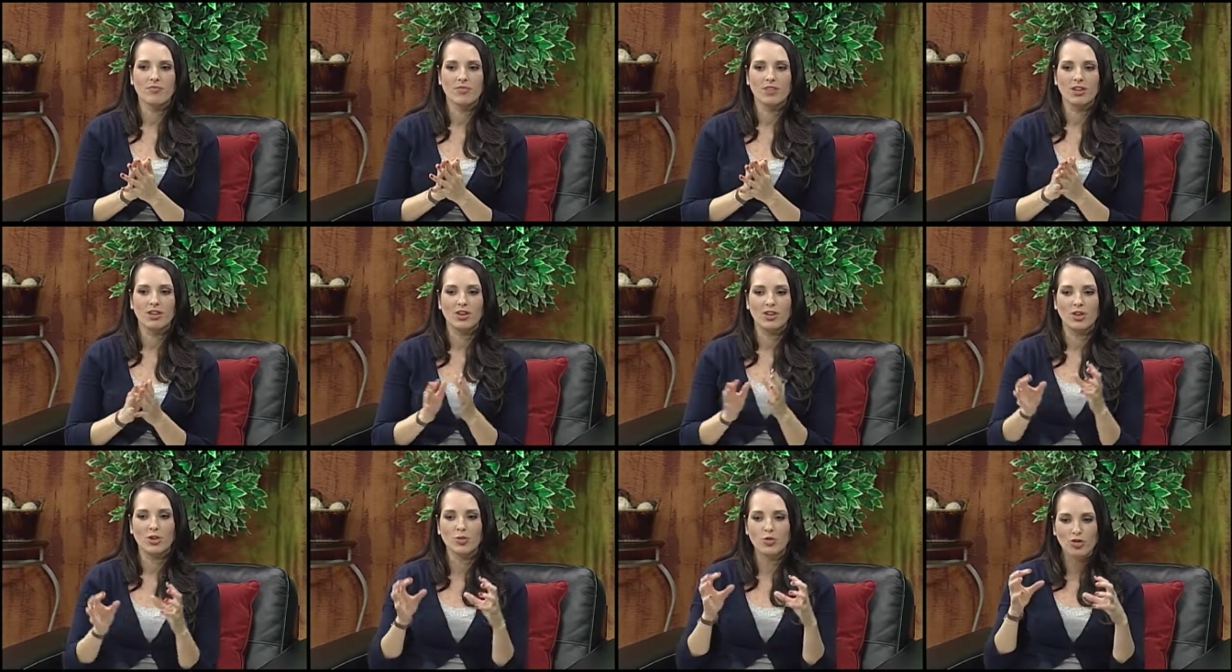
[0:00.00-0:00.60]

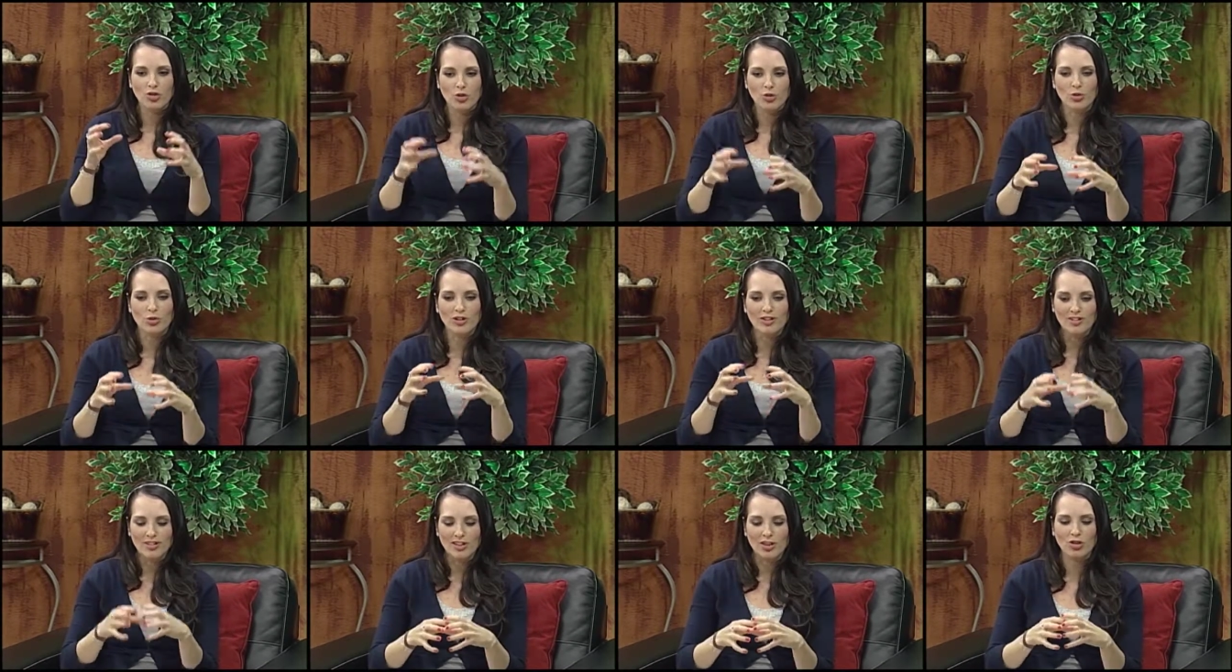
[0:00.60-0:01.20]
you know,
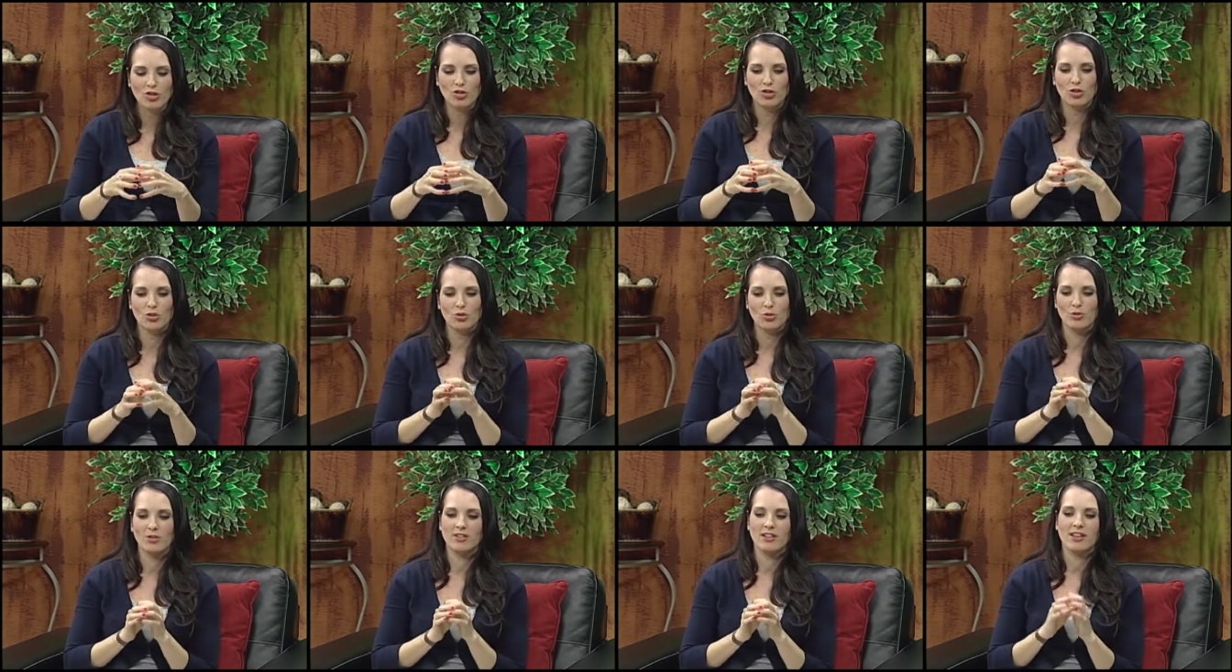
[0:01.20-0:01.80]
children's
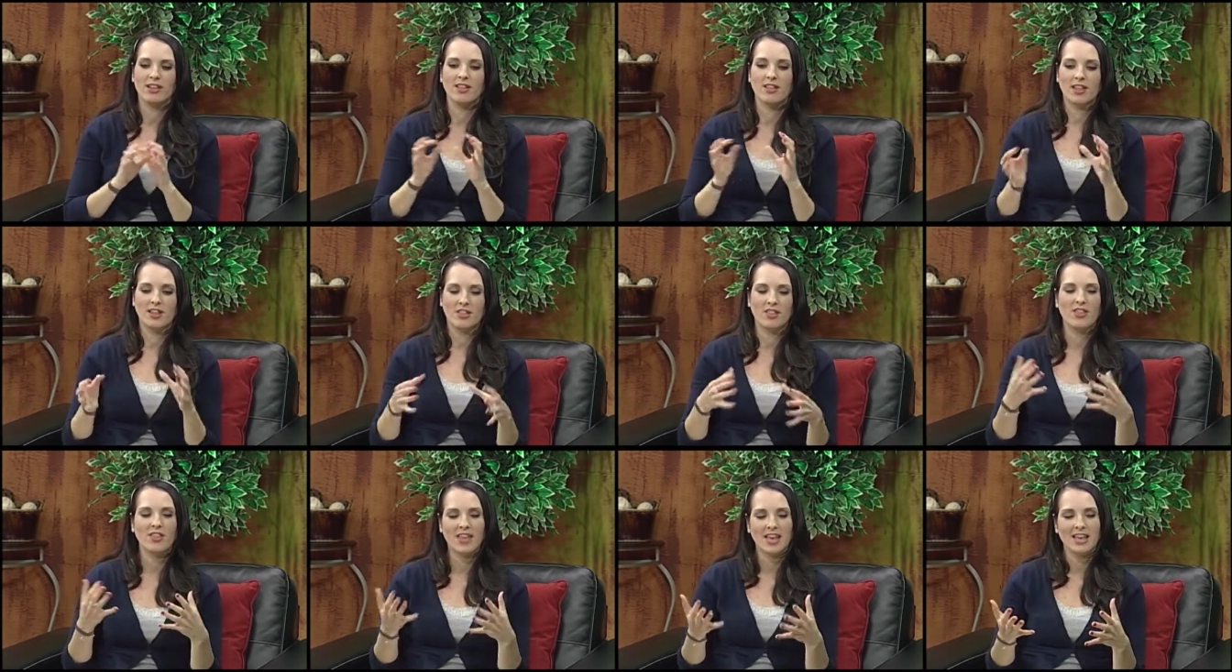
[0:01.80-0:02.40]
issues and,
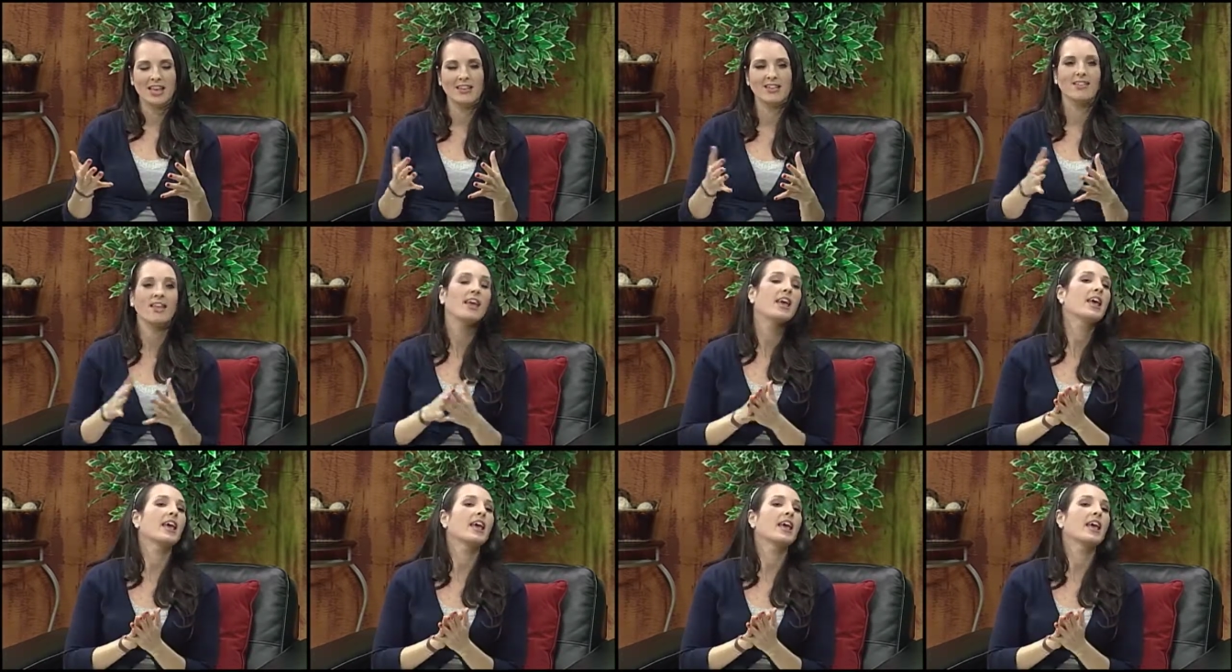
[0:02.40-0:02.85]
and things,